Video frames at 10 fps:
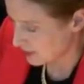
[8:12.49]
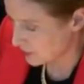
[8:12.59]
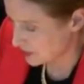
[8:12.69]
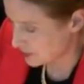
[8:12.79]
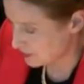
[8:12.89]

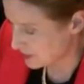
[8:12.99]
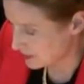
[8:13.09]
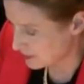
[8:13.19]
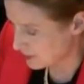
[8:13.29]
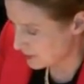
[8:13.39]
Question
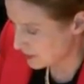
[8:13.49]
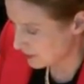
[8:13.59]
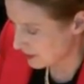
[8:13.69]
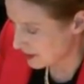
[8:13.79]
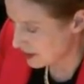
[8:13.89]
by the
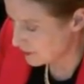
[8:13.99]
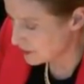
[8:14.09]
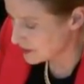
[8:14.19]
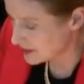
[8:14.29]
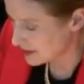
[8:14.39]
tribunal
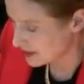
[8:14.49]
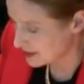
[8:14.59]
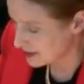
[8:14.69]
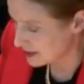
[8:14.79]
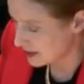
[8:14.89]
Have you
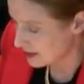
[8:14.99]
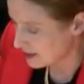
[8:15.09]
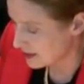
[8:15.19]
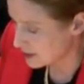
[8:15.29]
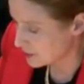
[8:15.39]
discussed
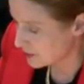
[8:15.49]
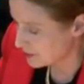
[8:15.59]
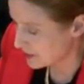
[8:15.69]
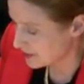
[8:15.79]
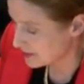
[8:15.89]
that
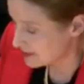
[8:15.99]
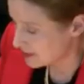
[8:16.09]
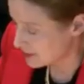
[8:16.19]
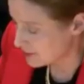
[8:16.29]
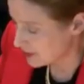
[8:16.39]
with the
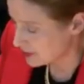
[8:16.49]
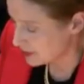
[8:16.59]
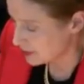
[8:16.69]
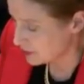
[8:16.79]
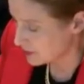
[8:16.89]
persons
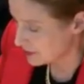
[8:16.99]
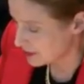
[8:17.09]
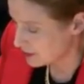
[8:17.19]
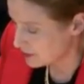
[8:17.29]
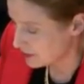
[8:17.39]
instructing you,
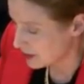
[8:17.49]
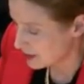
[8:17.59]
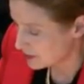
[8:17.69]
that you,